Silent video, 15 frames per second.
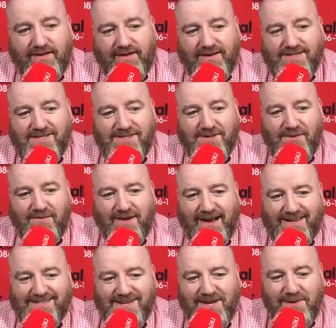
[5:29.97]
This is something,
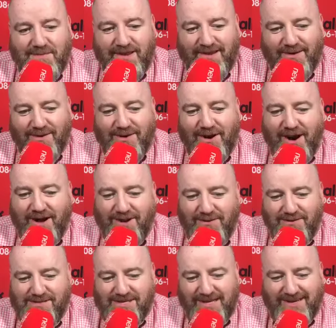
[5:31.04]
actually, Camilla O'Connor
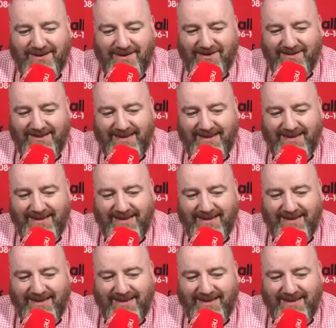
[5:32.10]
was a girl,